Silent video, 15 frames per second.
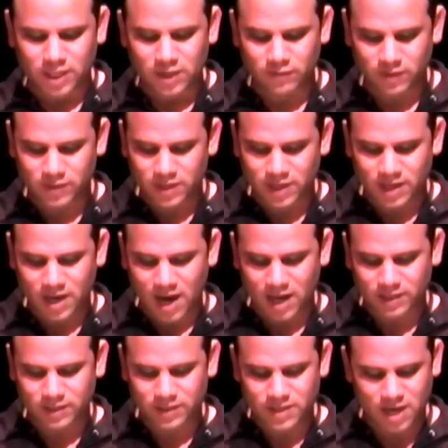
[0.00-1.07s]
Even then,
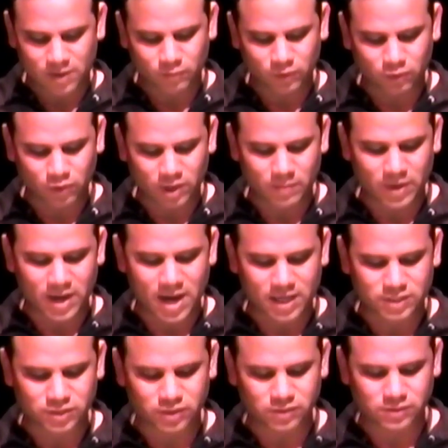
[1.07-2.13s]
I did not regret my
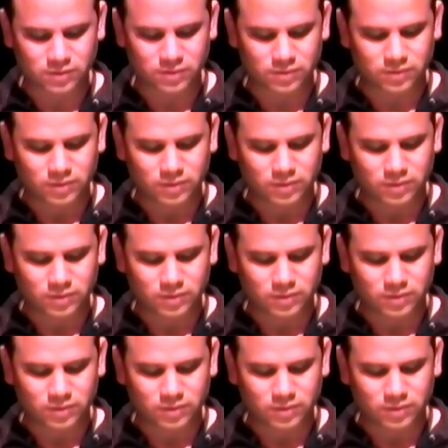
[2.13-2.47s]
actions,